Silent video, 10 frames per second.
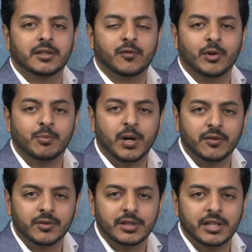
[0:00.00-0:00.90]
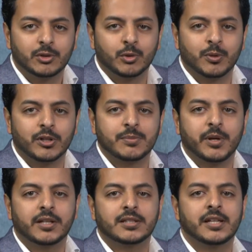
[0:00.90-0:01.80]
From Poverty to
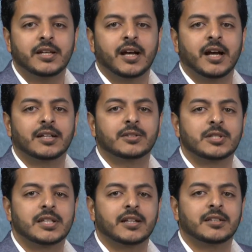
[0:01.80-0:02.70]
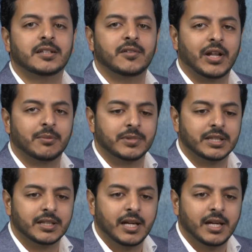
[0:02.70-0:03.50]
Prosperity, Understanding Development.